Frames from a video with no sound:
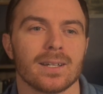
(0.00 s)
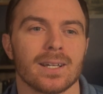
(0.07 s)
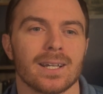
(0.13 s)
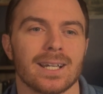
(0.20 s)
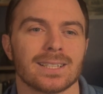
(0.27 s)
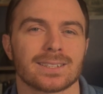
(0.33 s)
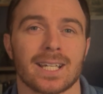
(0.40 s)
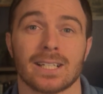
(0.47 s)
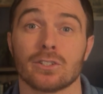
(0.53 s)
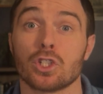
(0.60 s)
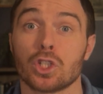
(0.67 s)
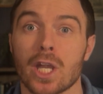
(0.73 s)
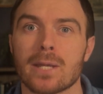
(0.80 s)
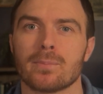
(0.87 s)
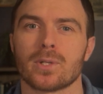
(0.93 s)
has kind of
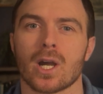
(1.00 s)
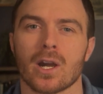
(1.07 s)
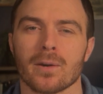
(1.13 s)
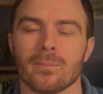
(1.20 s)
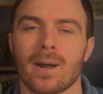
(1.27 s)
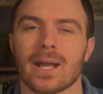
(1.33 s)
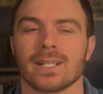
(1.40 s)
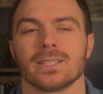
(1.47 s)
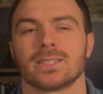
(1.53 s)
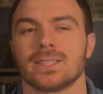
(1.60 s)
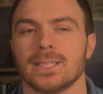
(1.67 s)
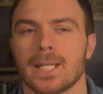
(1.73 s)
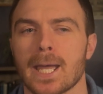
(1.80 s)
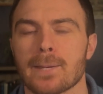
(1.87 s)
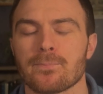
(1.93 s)
shaped our minds
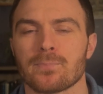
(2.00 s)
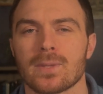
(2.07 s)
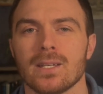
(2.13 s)
today.